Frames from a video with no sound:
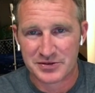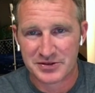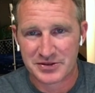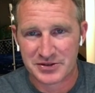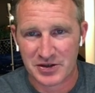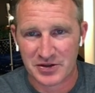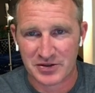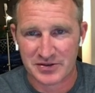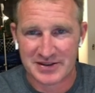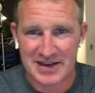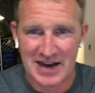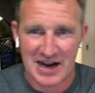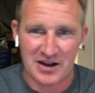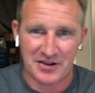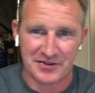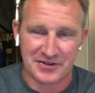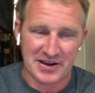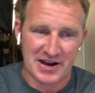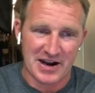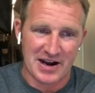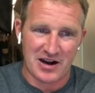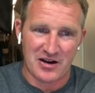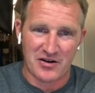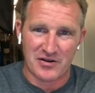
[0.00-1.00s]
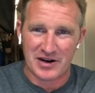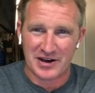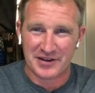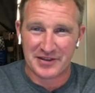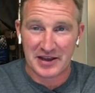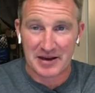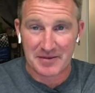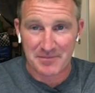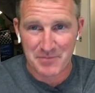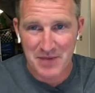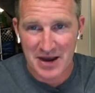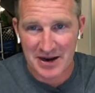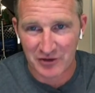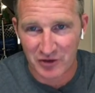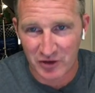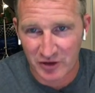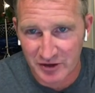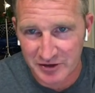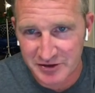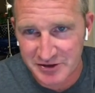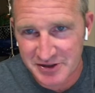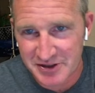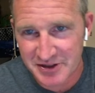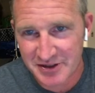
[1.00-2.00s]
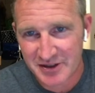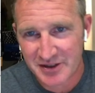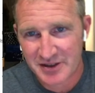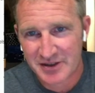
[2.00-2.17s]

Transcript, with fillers: So Daltile, I think Menards.